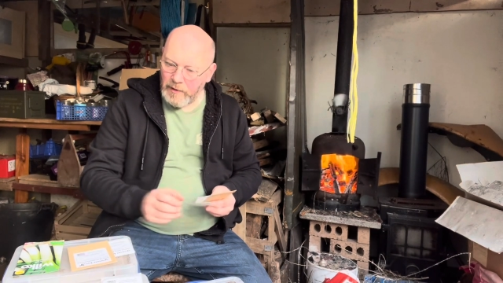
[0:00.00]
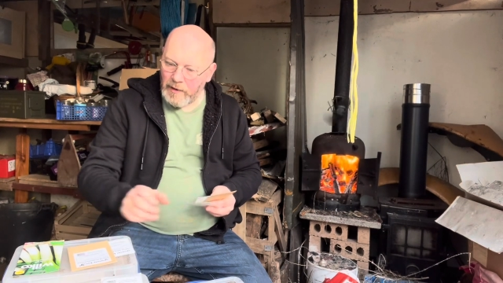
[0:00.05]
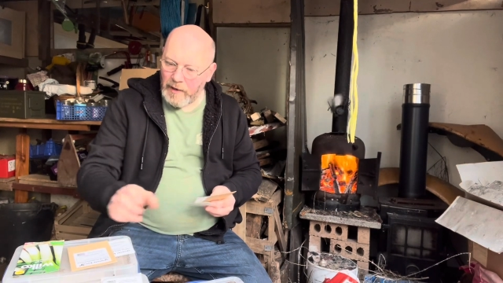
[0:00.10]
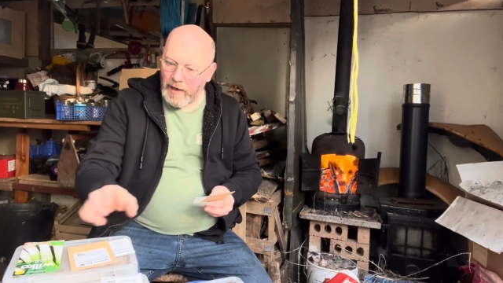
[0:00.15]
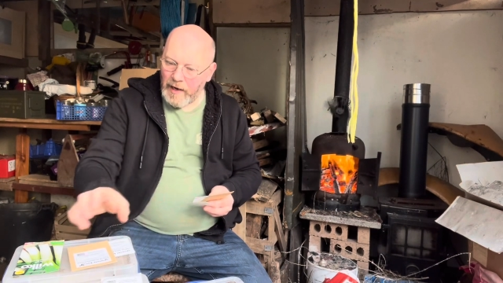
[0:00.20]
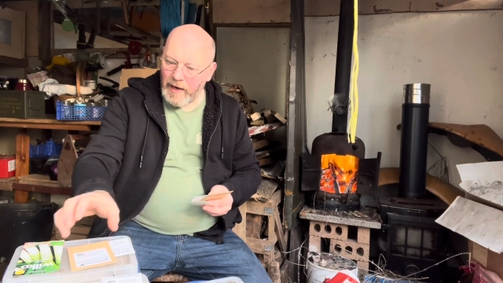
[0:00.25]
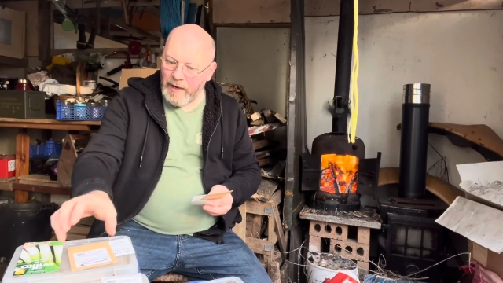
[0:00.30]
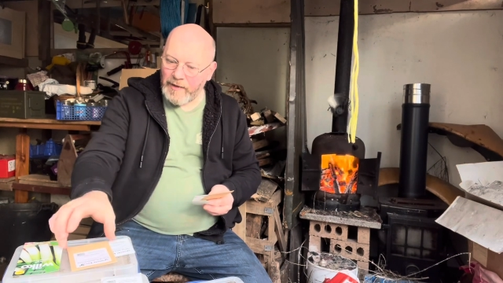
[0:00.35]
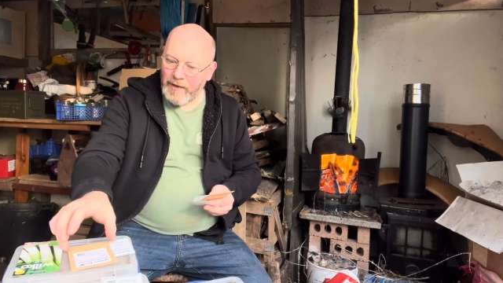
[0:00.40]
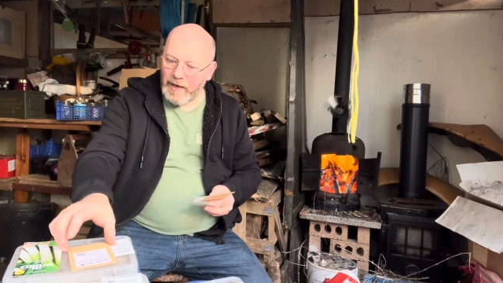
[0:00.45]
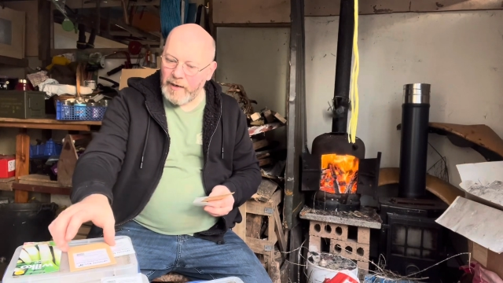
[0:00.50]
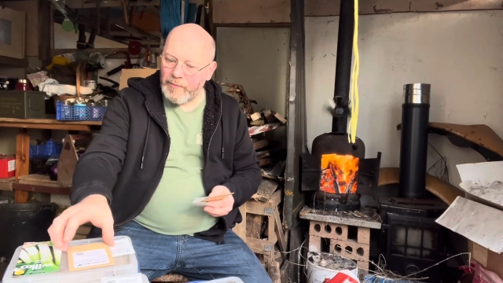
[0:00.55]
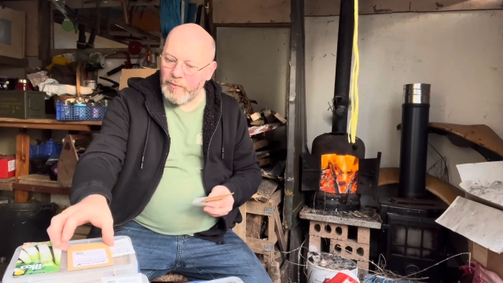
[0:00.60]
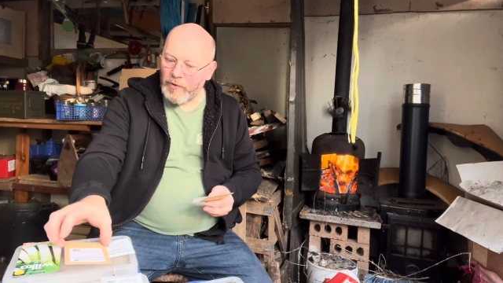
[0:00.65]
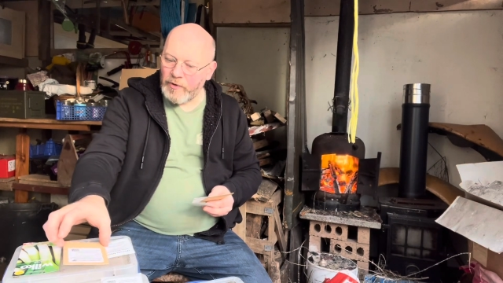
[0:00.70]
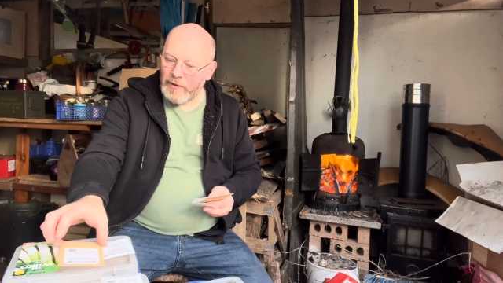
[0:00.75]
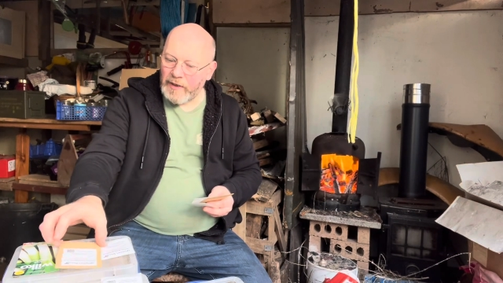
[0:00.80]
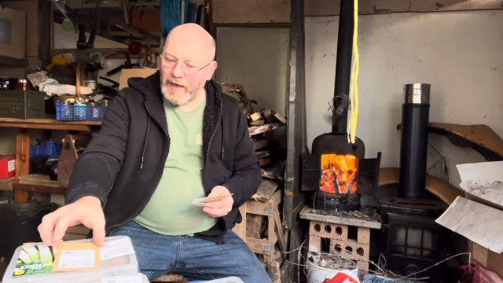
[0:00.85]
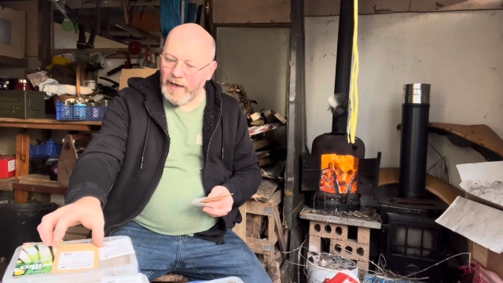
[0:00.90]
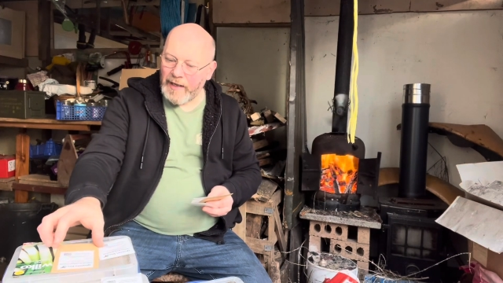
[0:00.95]
that he
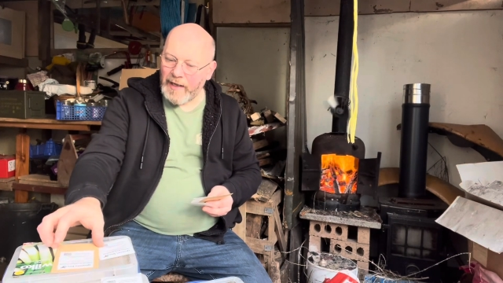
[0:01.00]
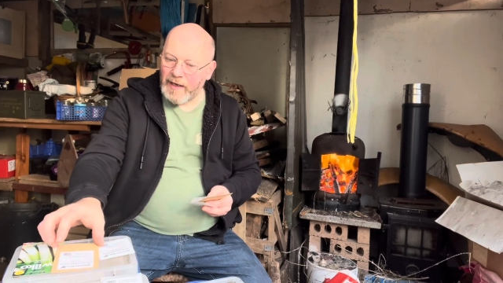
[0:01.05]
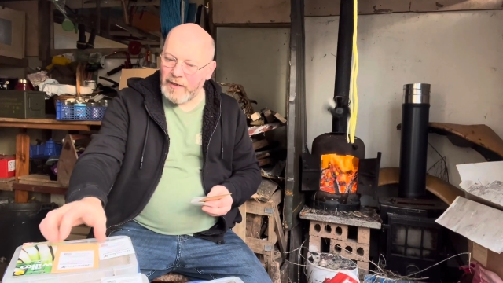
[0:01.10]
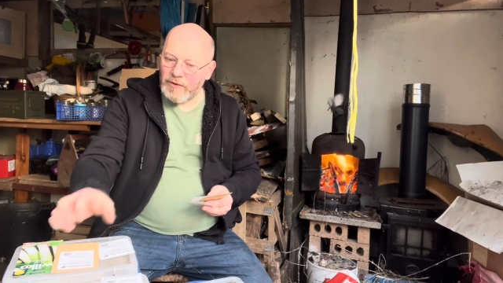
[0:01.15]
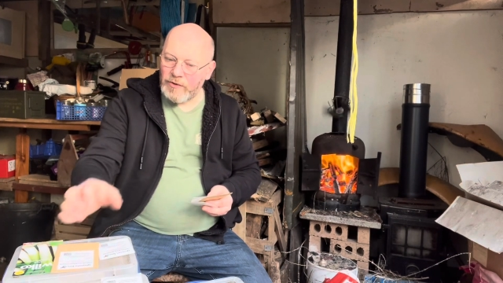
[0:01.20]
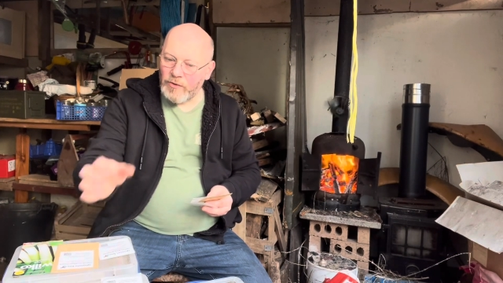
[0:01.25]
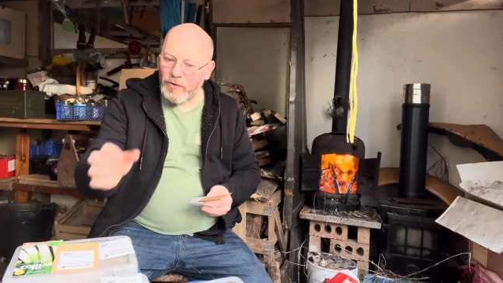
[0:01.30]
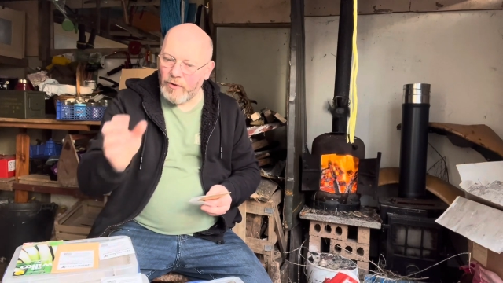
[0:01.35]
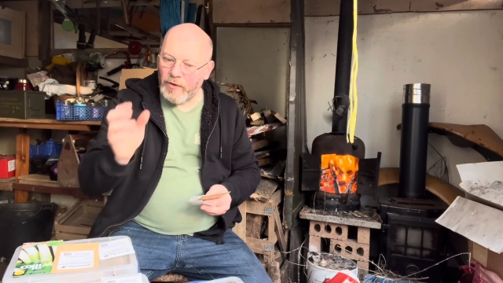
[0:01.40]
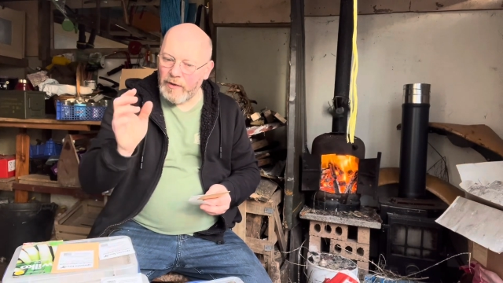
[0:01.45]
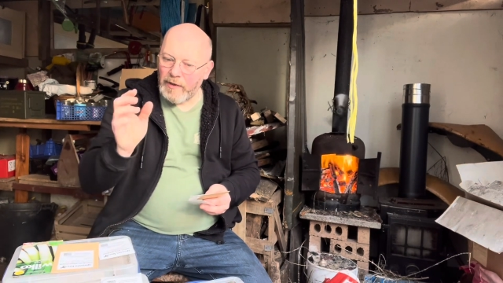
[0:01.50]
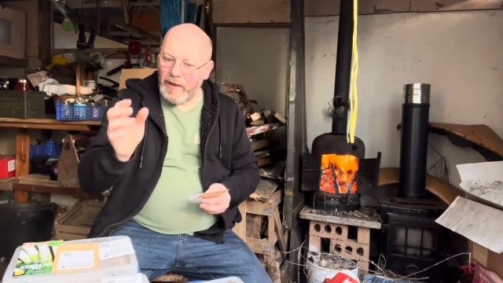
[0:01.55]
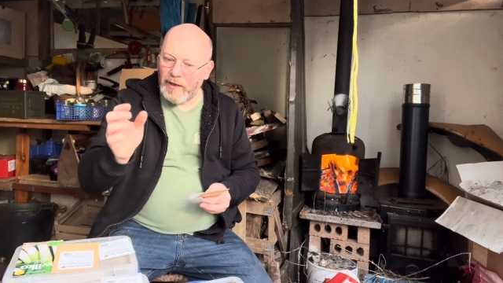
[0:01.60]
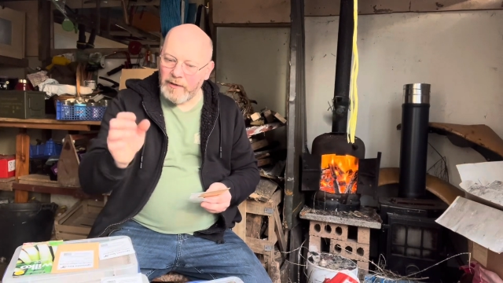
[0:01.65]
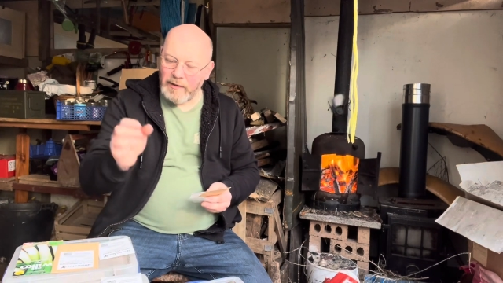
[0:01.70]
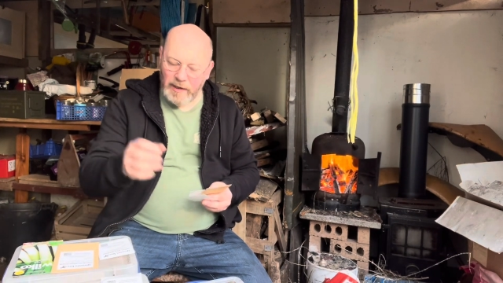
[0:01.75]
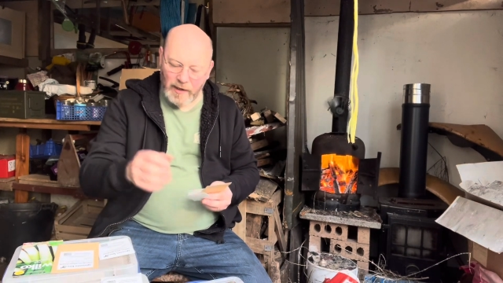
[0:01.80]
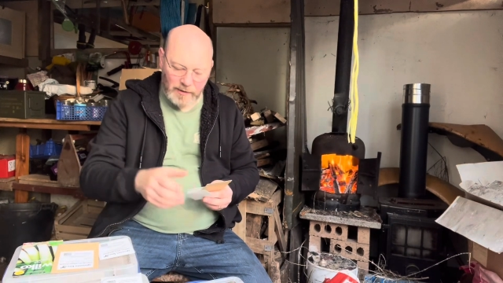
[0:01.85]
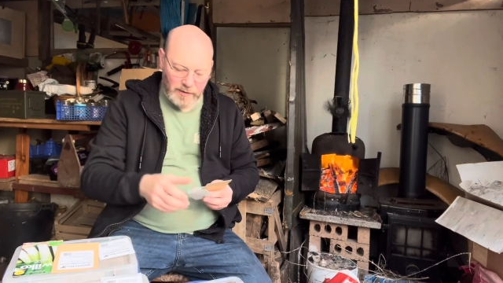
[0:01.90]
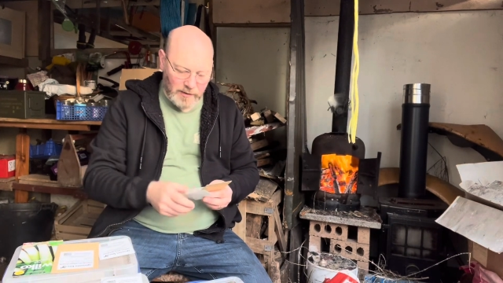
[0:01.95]
put together, so
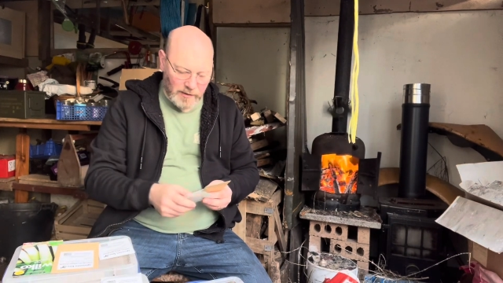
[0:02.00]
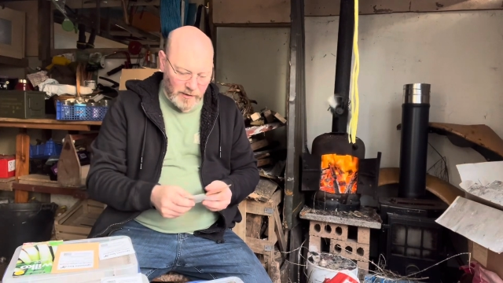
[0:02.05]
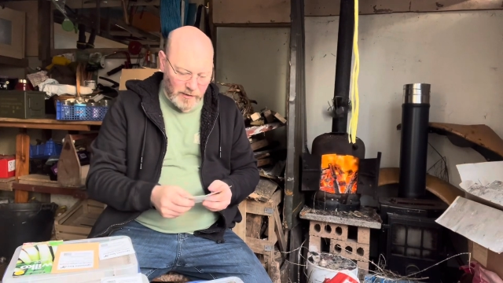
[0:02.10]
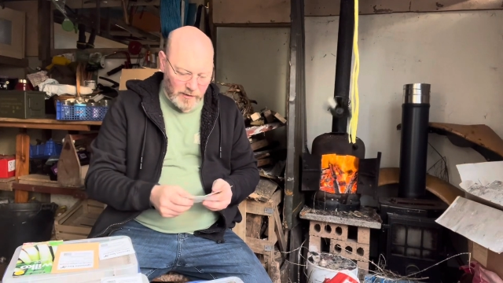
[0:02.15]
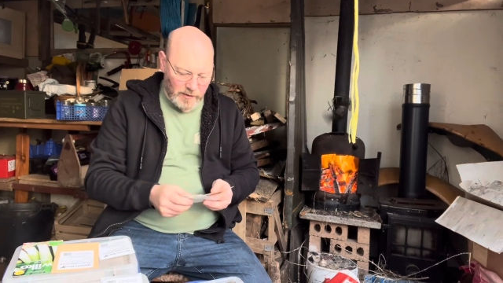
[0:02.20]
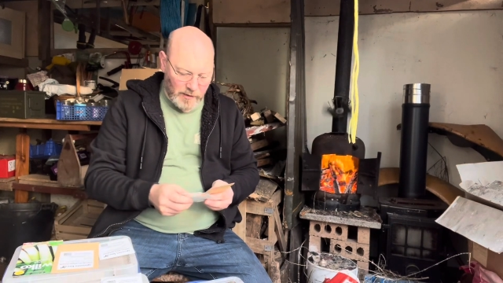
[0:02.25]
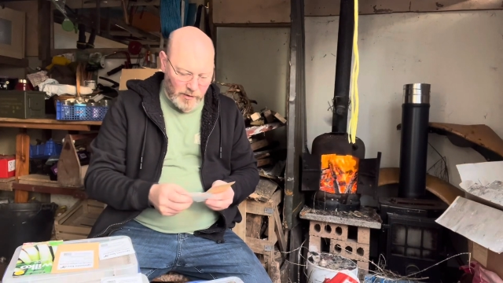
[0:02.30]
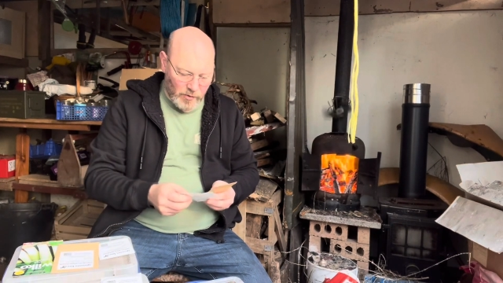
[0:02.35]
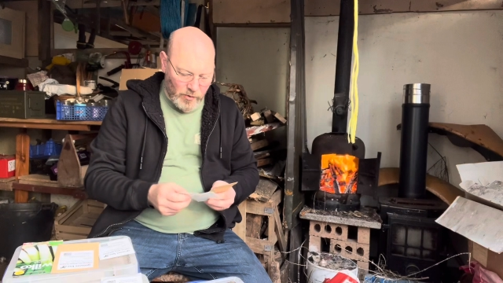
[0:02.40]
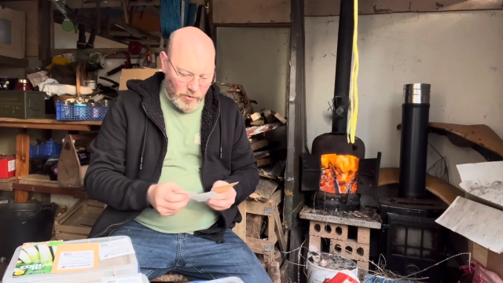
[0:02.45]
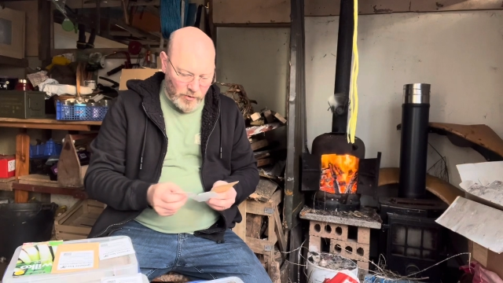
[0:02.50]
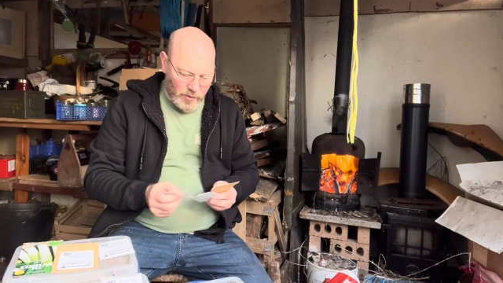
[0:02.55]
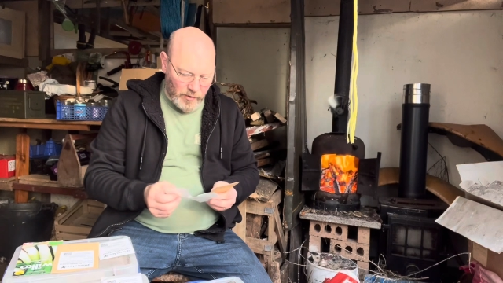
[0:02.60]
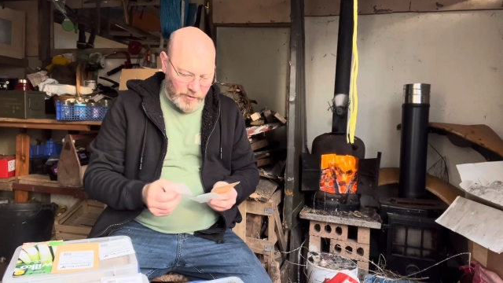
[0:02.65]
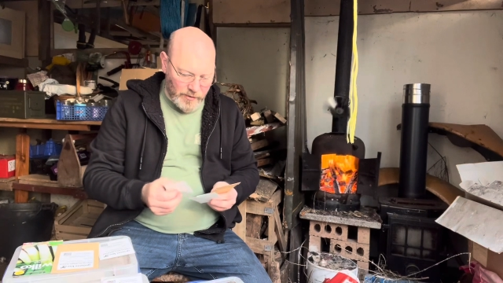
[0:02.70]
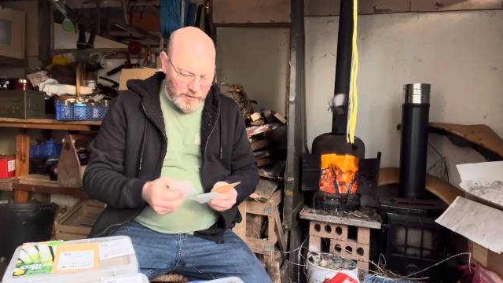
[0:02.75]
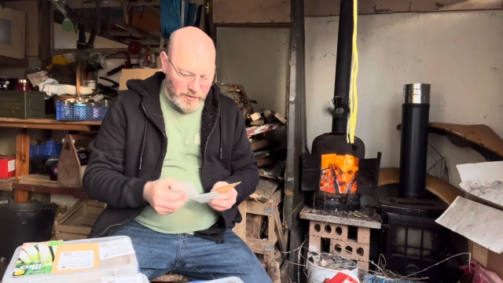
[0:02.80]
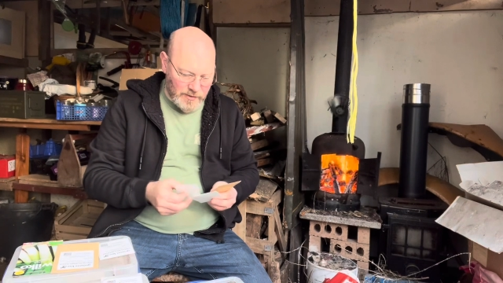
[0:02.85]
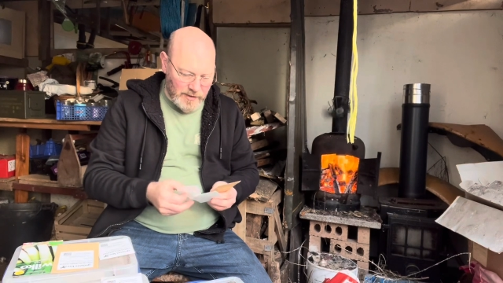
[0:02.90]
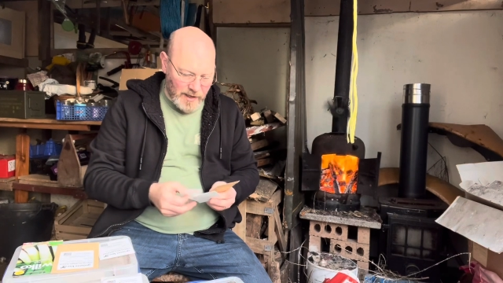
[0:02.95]
that you all got
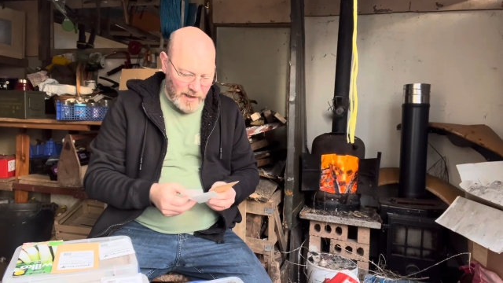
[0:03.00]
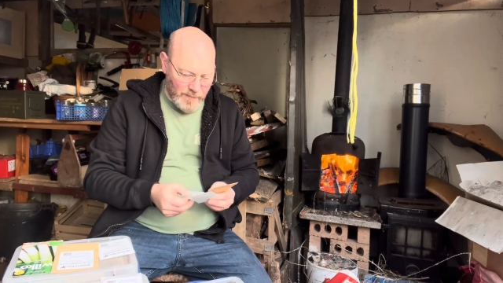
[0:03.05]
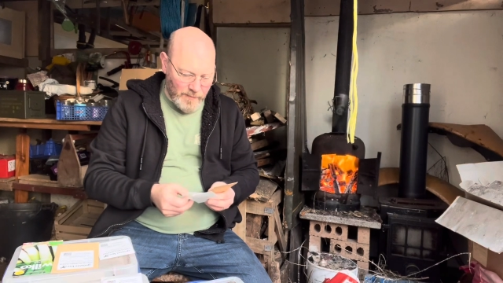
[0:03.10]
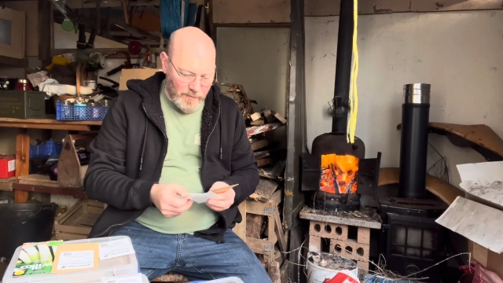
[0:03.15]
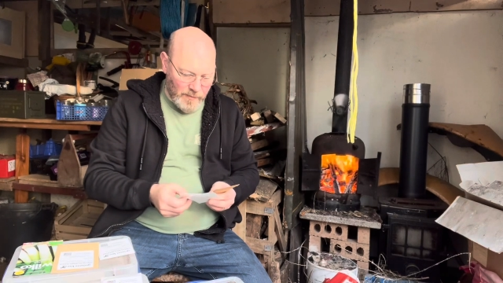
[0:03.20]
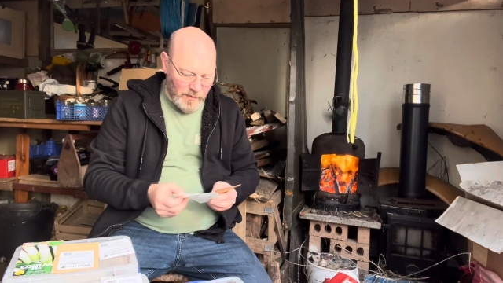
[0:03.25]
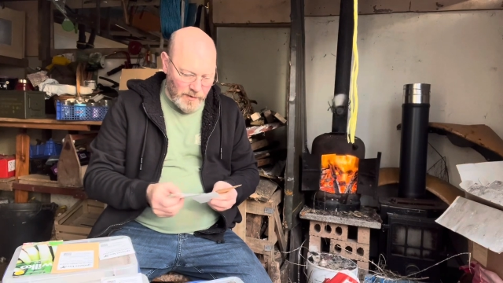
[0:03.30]
the same